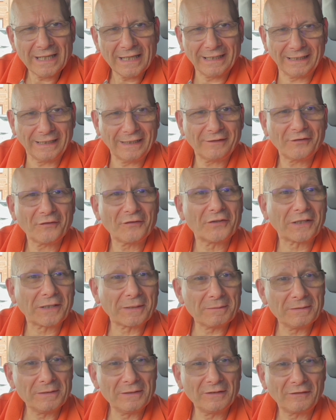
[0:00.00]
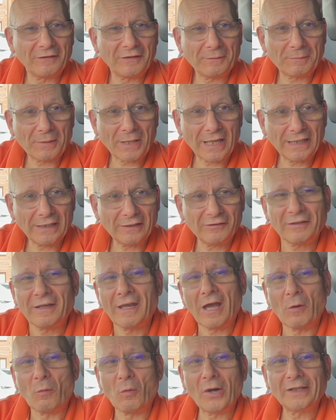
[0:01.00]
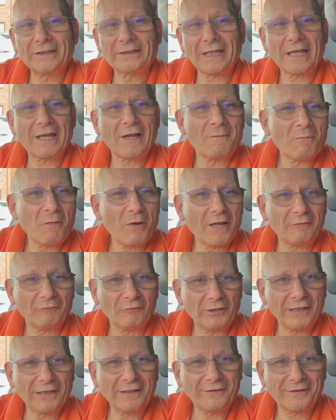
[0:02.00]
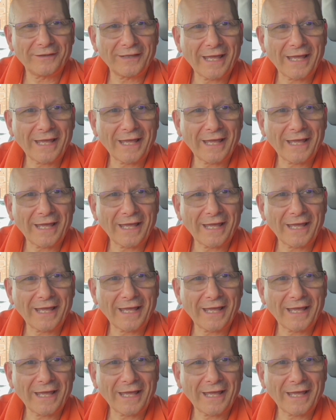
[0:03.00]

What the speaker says: It is on the community page. One day I might release it